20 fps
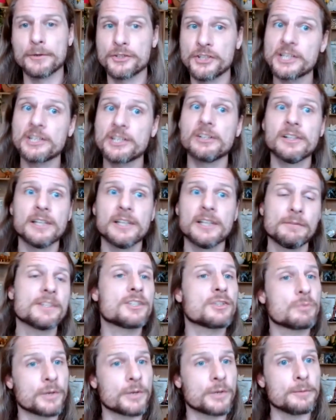particularly
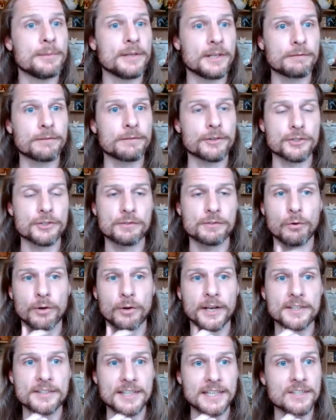if this is one of your big first
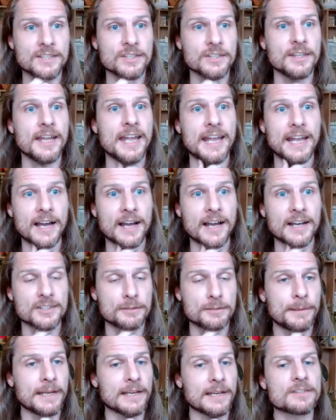forays into the
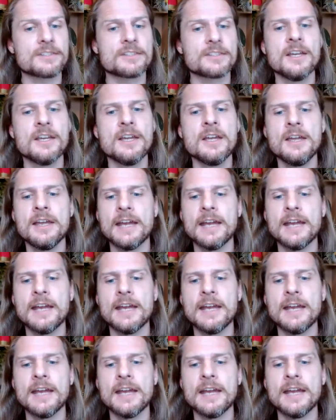AI space.